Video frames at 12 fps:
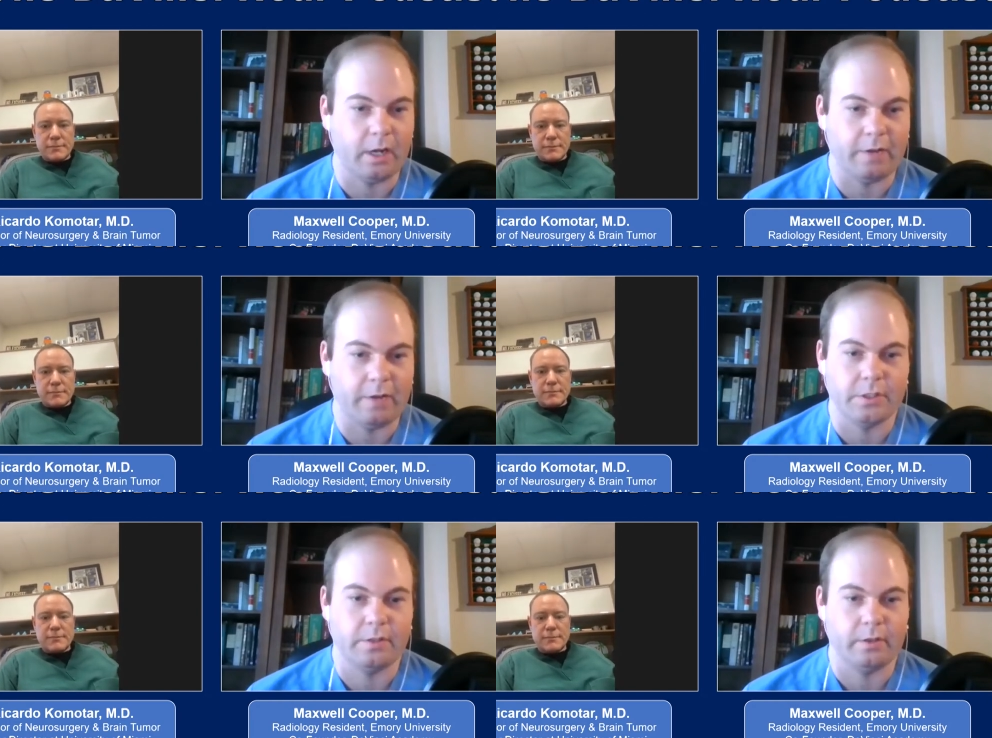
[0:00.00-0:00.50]
Speaker 1: and
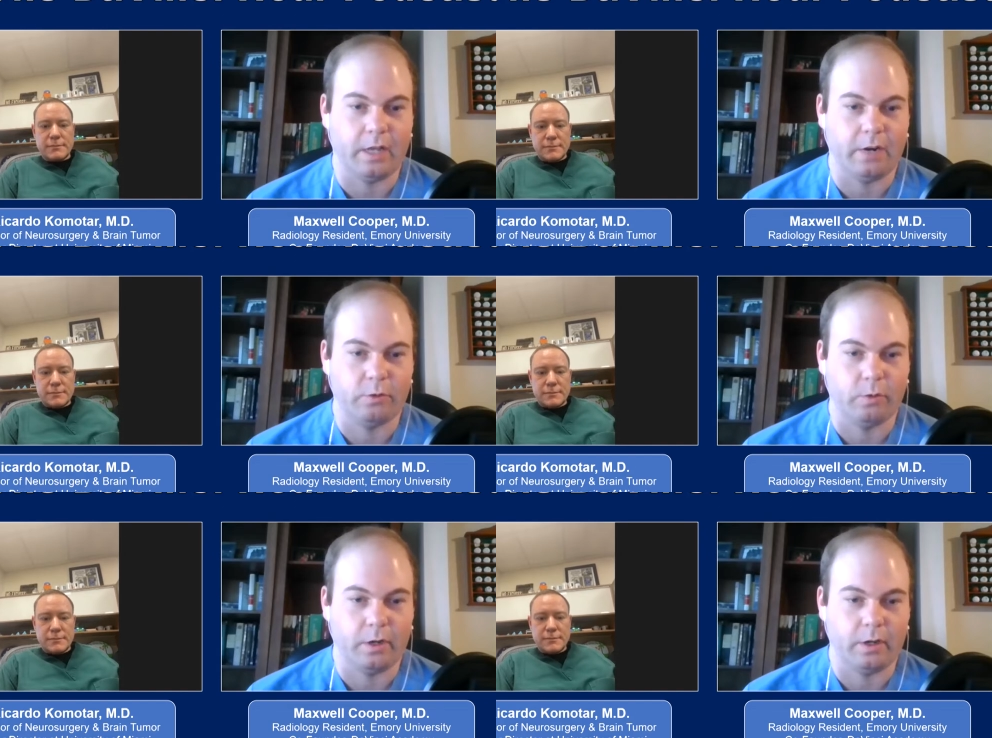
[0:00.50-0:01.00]
obviously a lot of
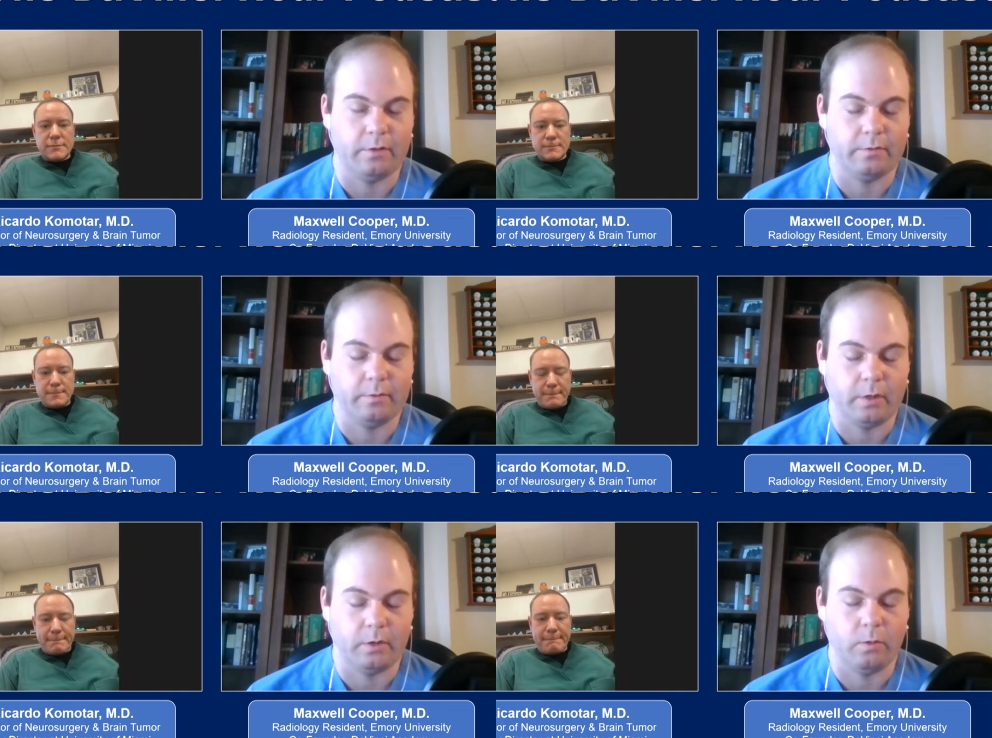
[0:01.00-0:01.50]
a, a
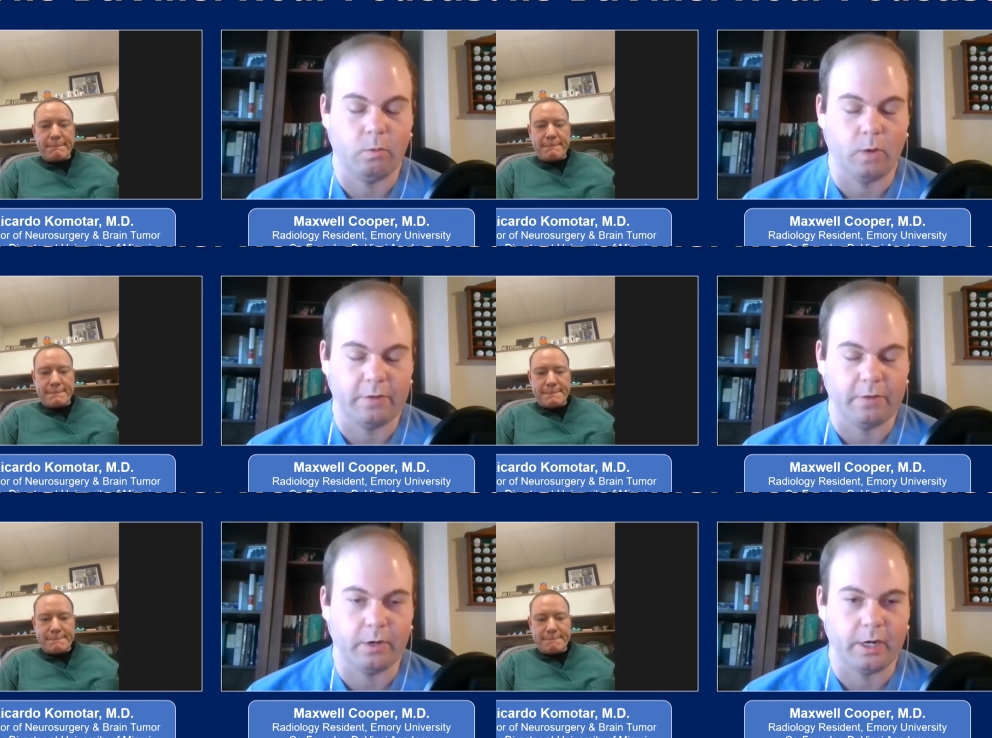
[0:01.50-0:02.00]

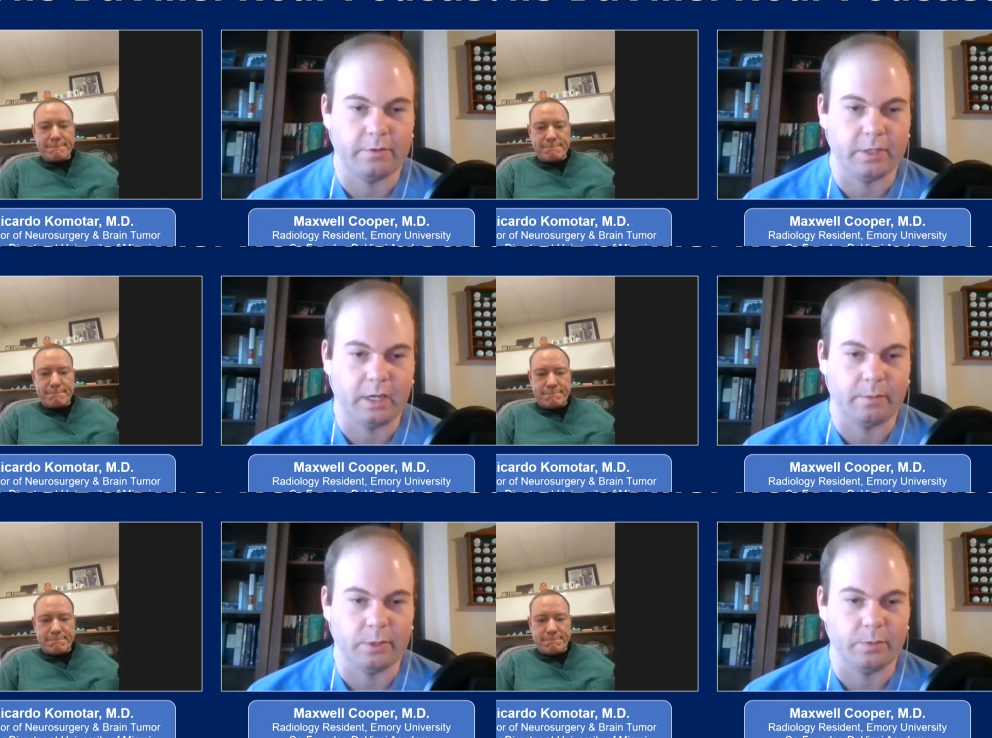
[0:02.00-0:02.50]
wide variety of
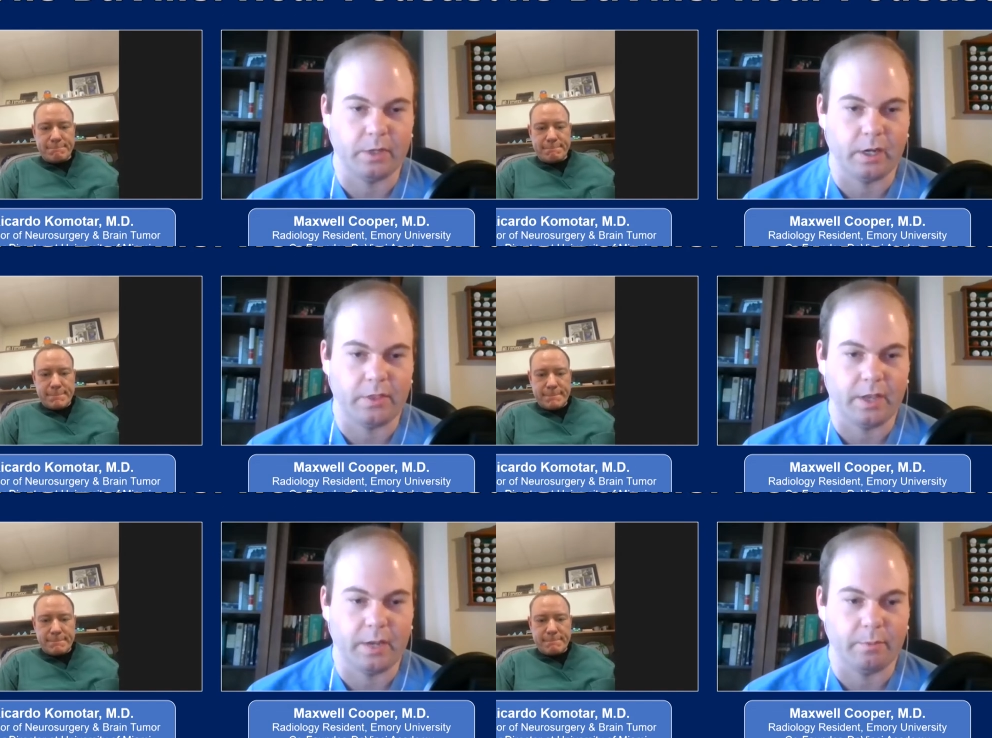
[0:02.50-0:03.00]
topics
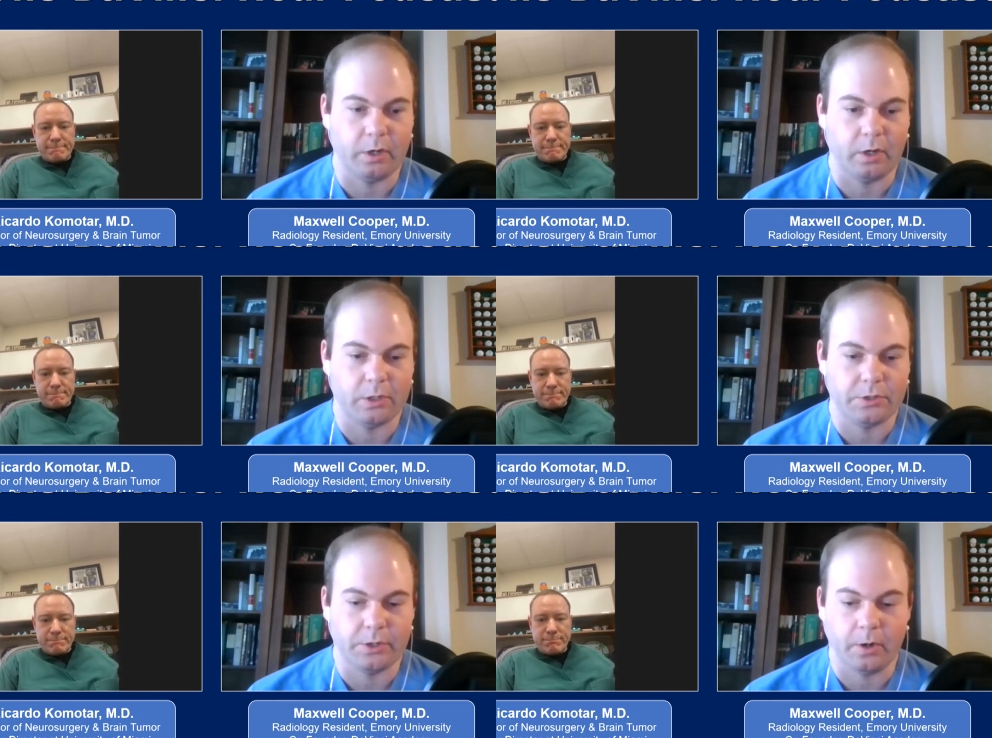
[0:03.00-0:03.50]
beyond that, but
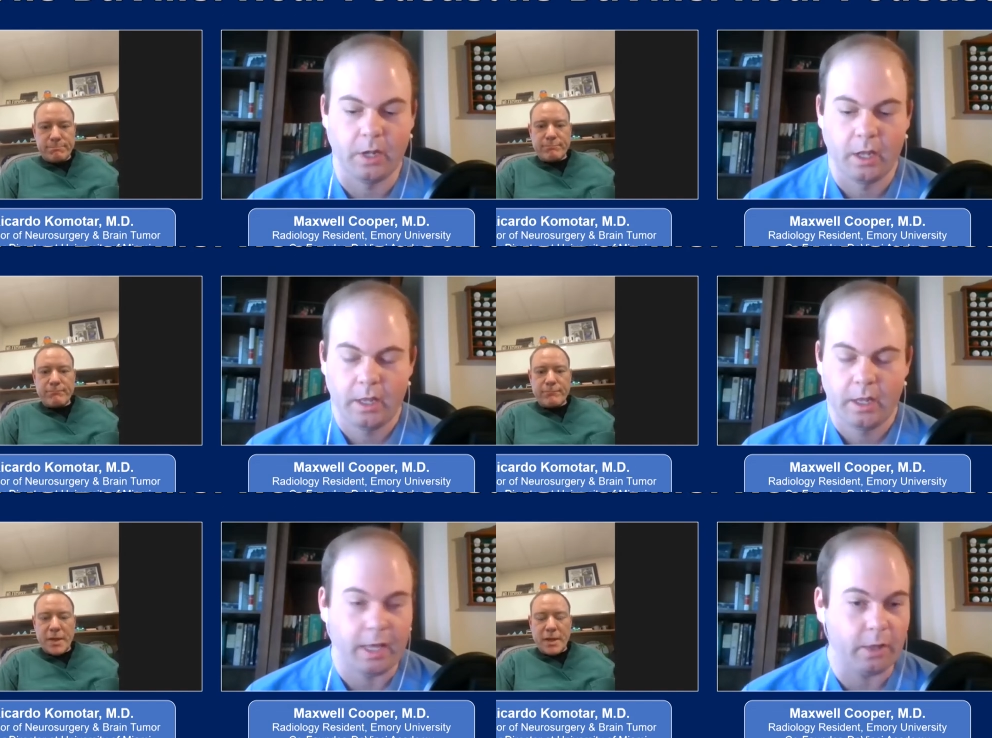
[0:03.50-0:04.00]
also
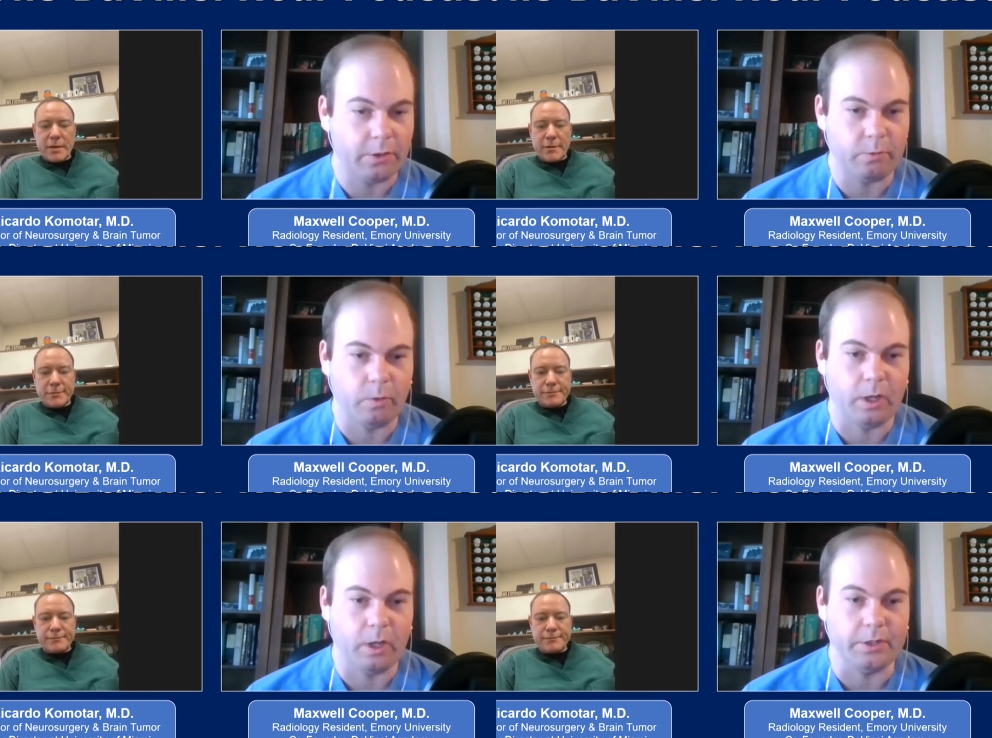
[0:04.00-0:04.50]
health and
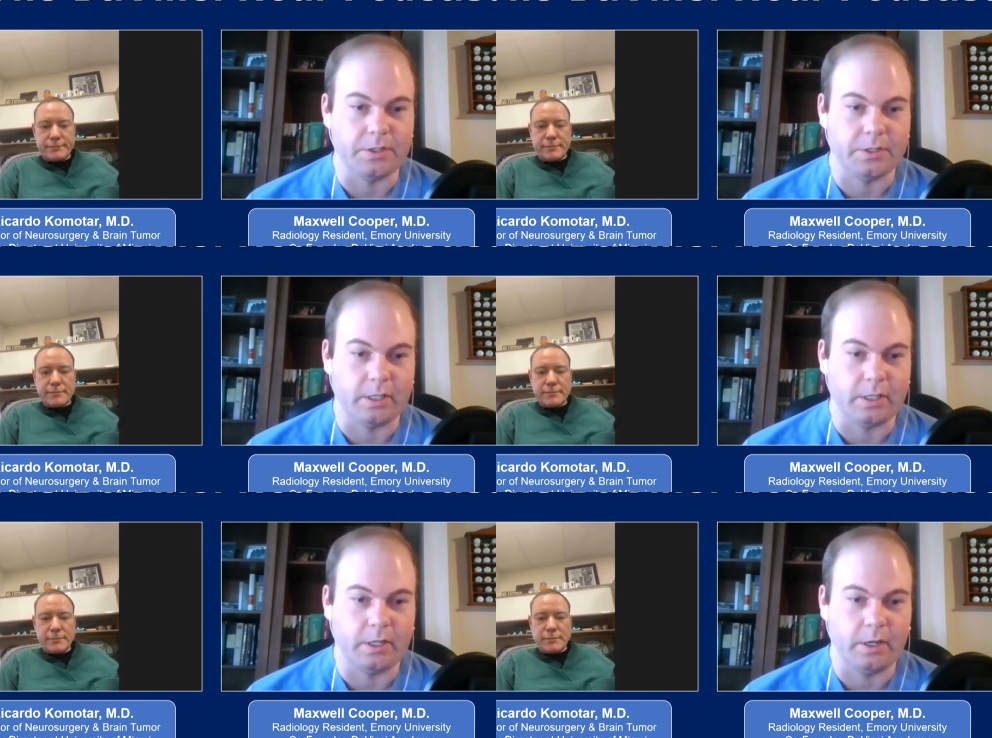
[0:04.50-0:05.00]
wellness
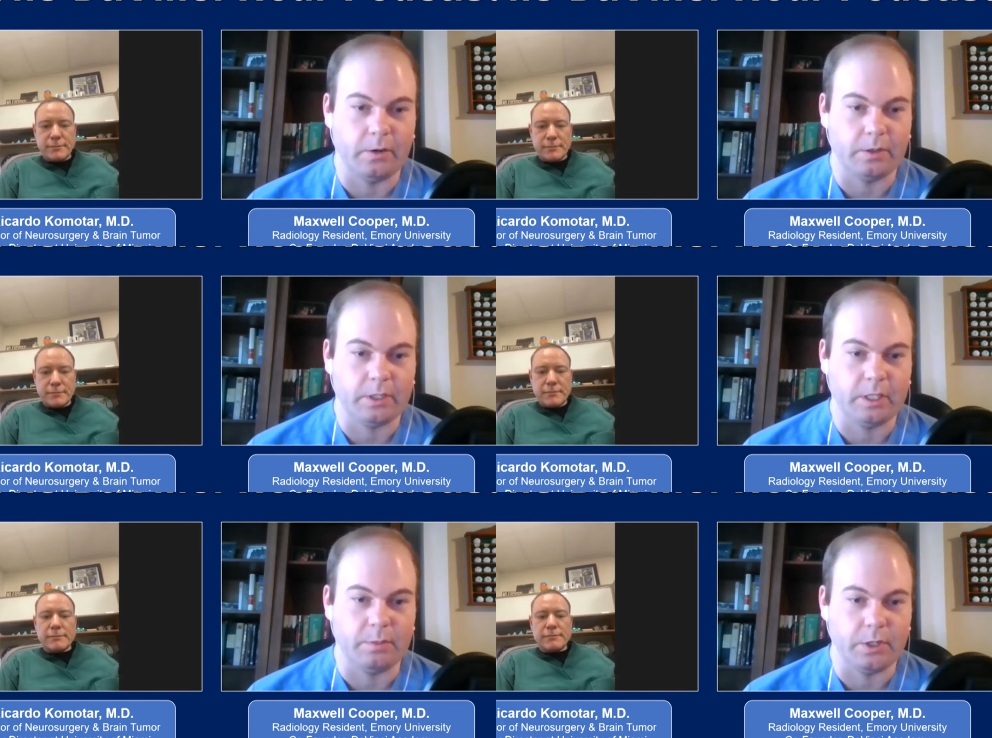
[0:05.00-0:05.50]
and, you know,
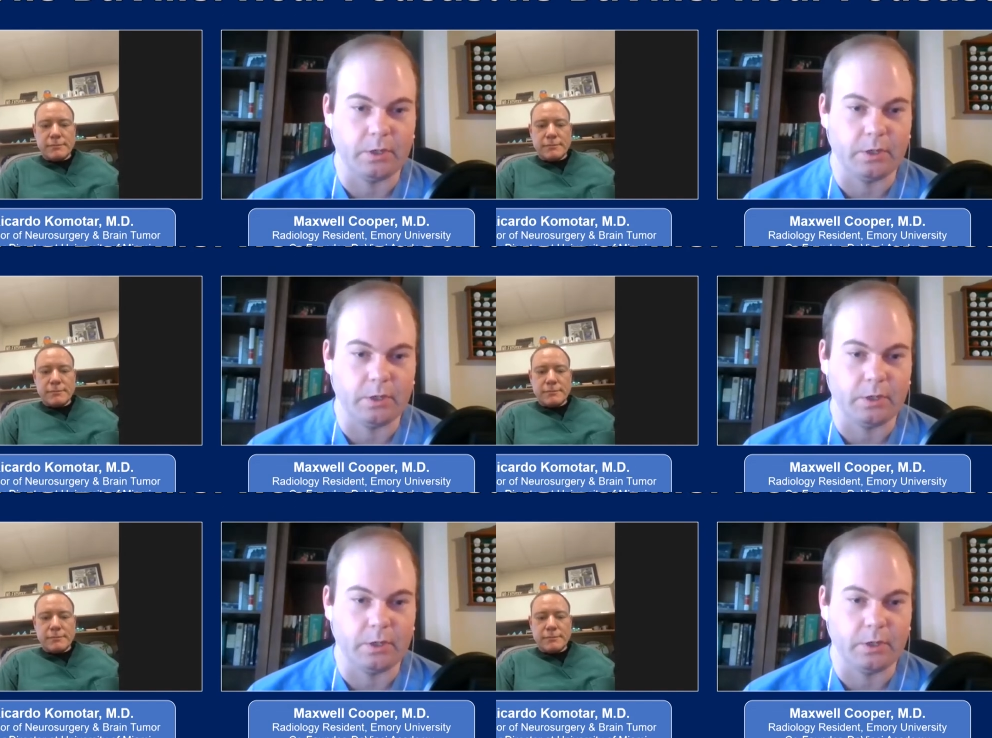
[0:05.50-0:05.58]
keeping